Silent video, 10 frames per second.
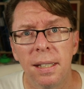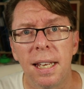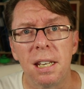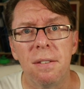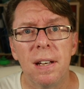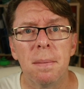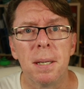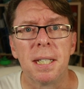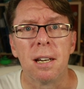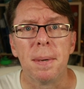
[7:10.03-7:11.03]
Now, the
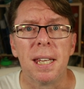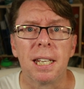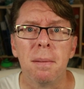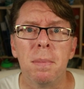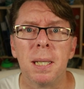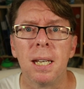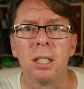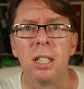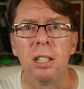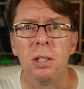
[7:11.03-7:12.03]
developers tell me they could
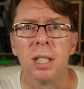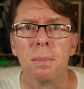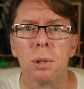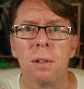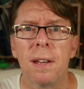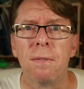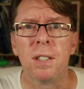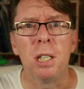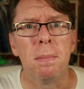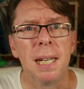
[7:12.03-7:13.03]
potentially use some sort of
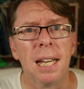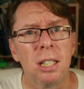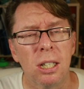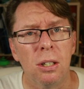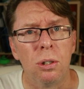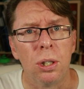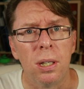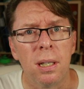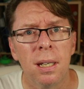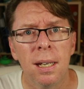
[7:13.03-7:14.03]
FPGA
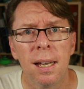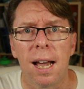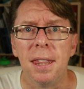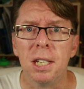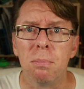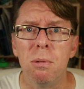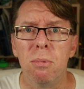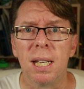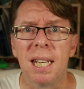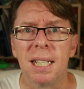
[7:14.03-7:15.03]
solution, and this would
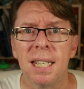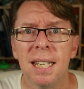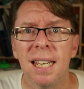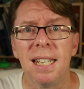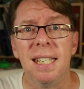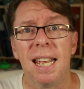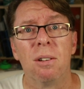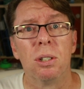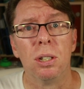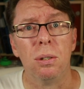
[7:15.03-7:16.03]
bring it
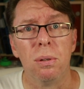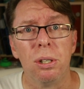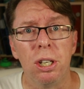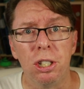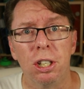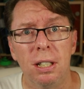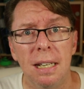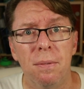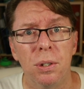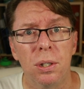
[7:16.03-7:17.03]
down to DJI
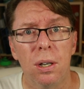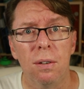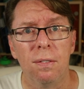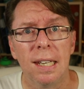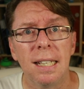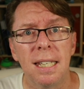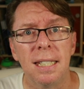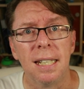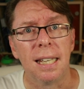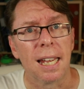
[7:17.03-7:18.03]
levels of
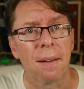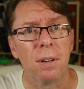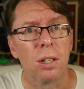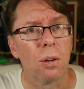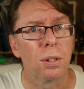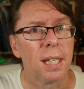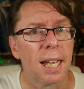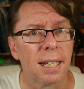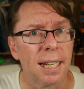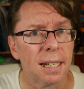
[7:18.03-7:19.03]
latency. They haven't got to
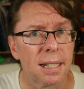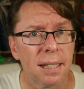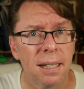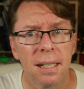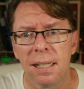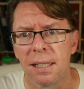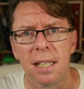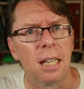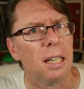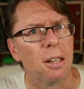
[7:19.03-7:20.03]
that yet.
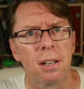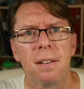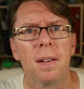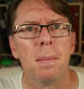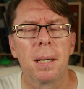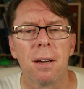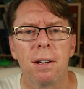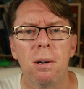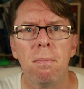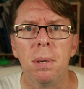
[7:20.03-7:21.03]
There's a lot of development
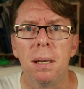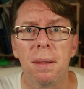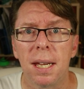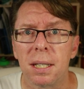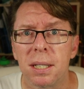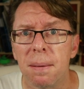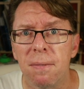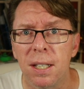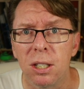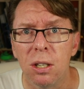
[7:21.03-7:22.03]
going on, but that's
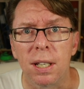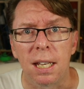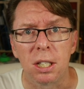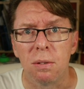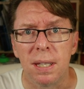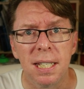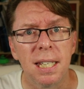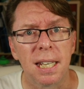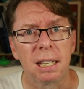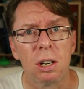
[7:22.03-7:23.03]
something to look at. So this
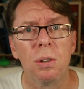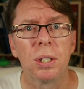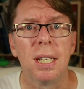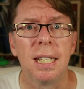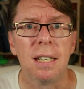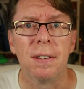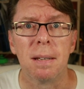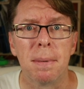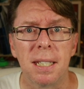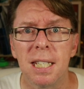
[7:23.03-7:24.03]
is a constantly
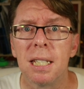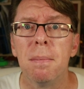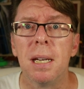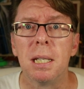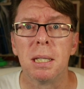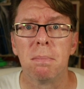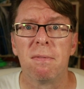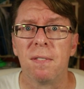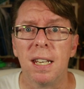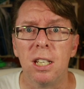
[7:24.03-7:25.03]
developing system. It's
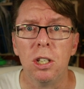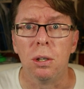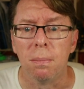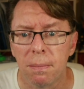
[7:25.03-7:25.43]
fairly new.